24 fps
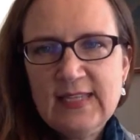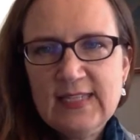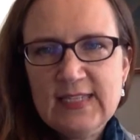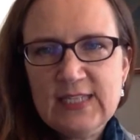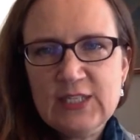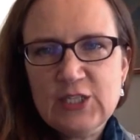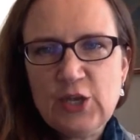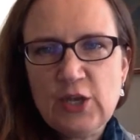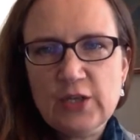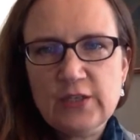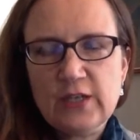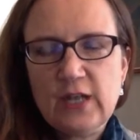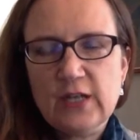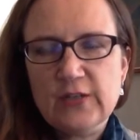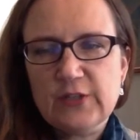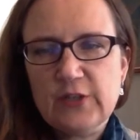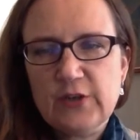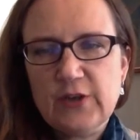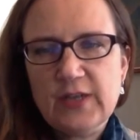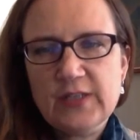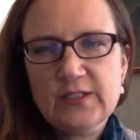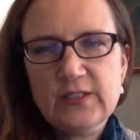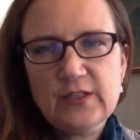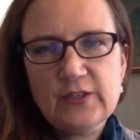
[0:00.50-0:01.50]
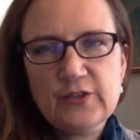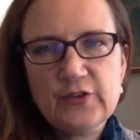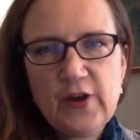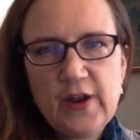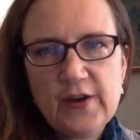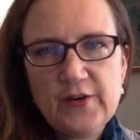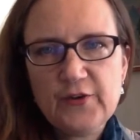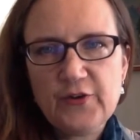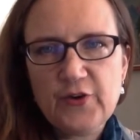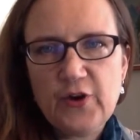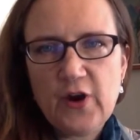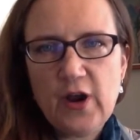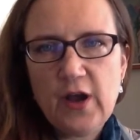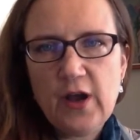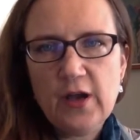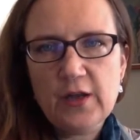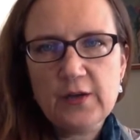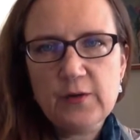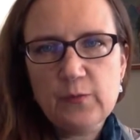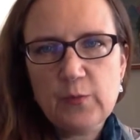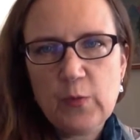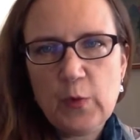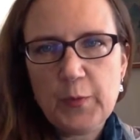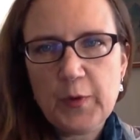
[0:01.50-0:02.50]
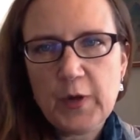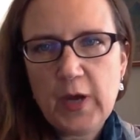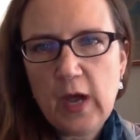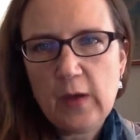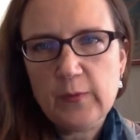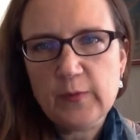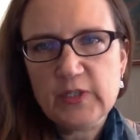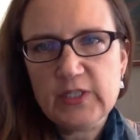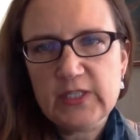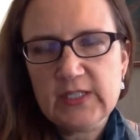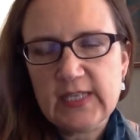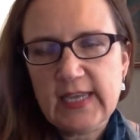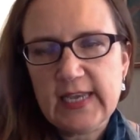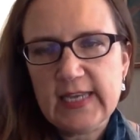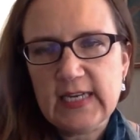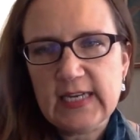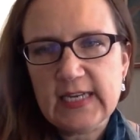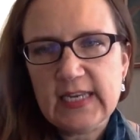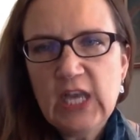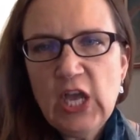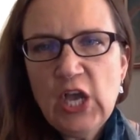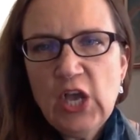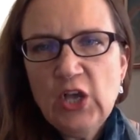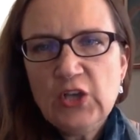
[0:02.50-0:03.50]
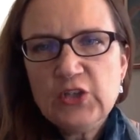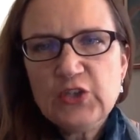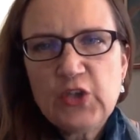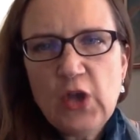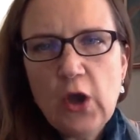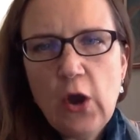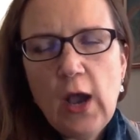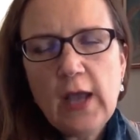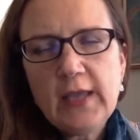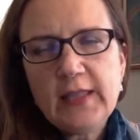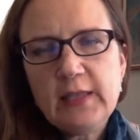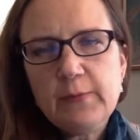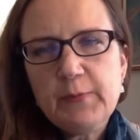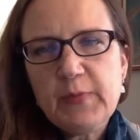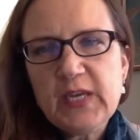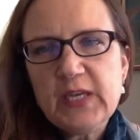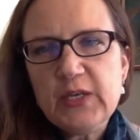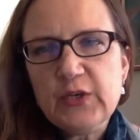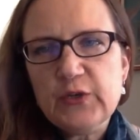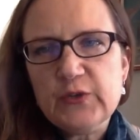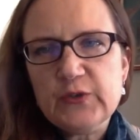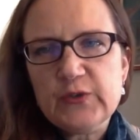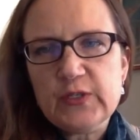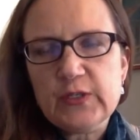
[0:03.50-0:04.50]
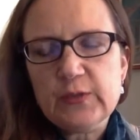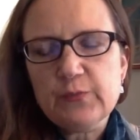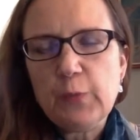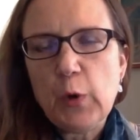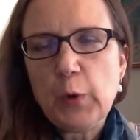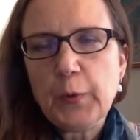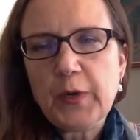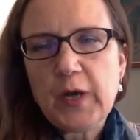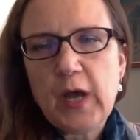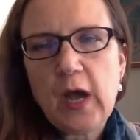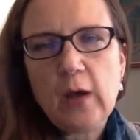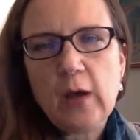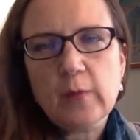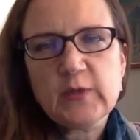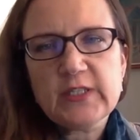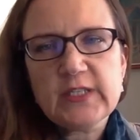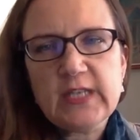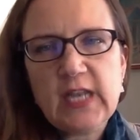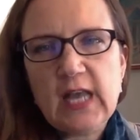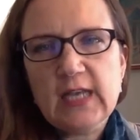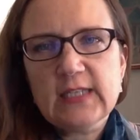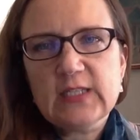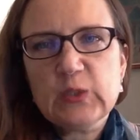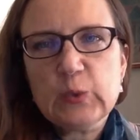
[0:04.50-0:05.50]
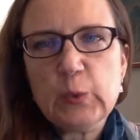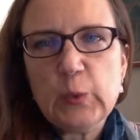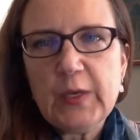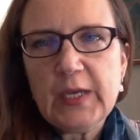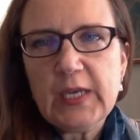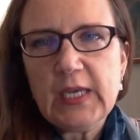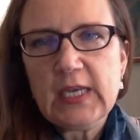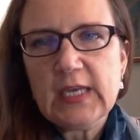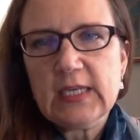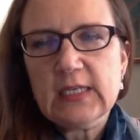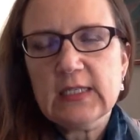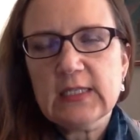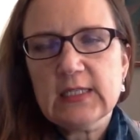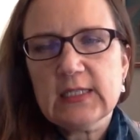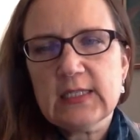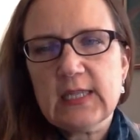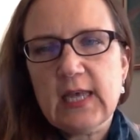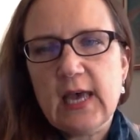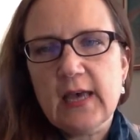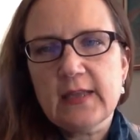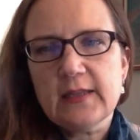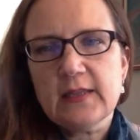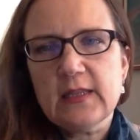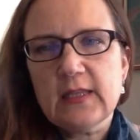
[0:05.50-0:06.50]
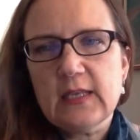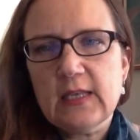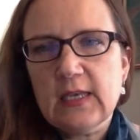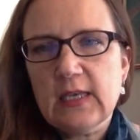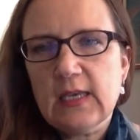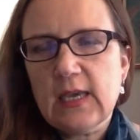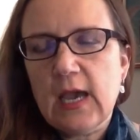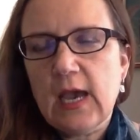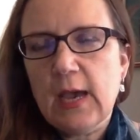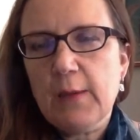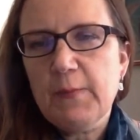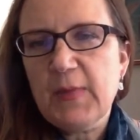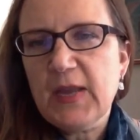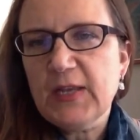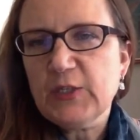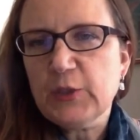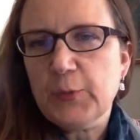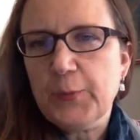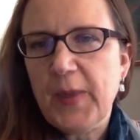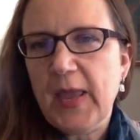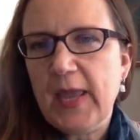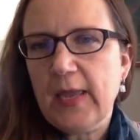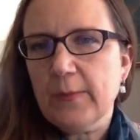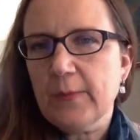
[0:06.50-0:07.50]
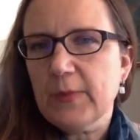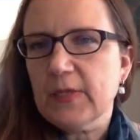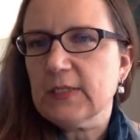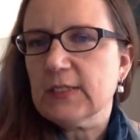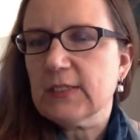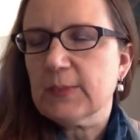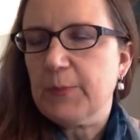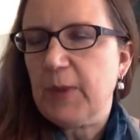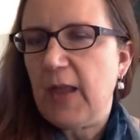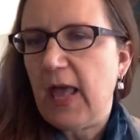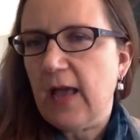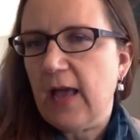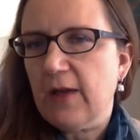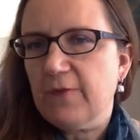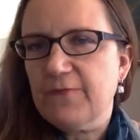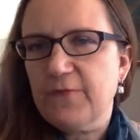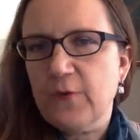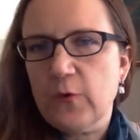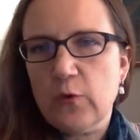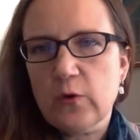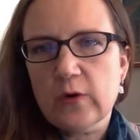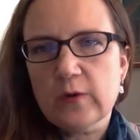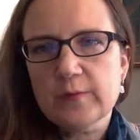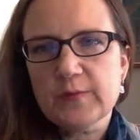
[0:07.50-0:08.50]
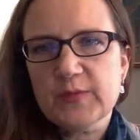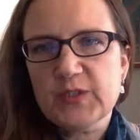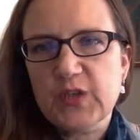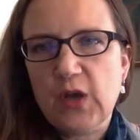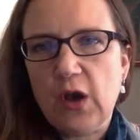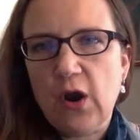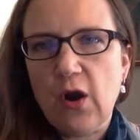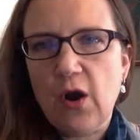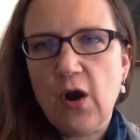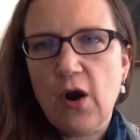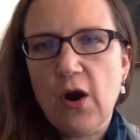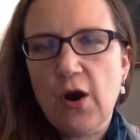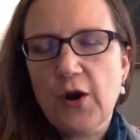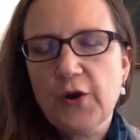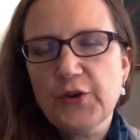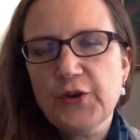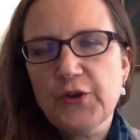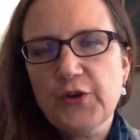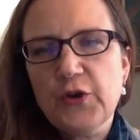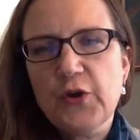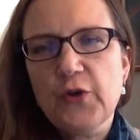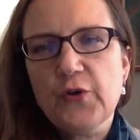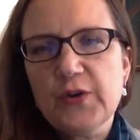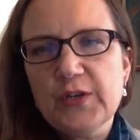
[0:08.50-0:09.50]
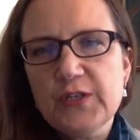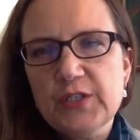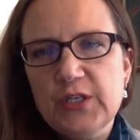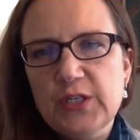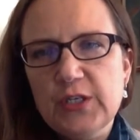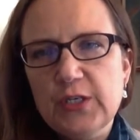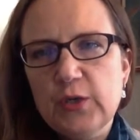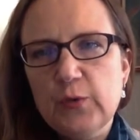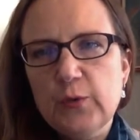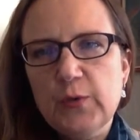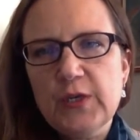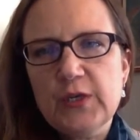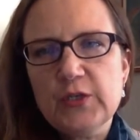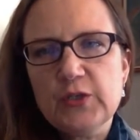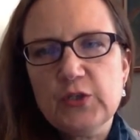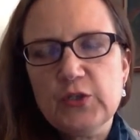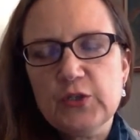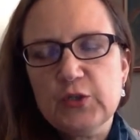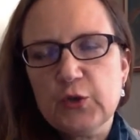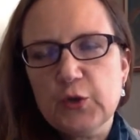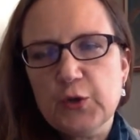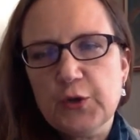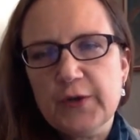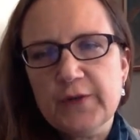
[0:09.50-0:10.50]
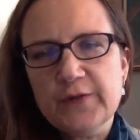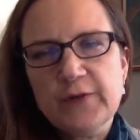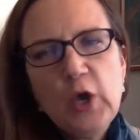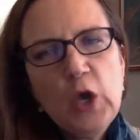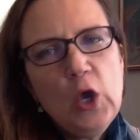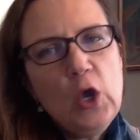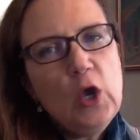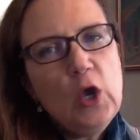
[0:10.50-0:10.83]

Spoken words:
is Chantal Today, senior editor on Mobile Commerce Daily. So the big news in mobile commerce last week is that the major payments platforms are, you know, continuing to sort of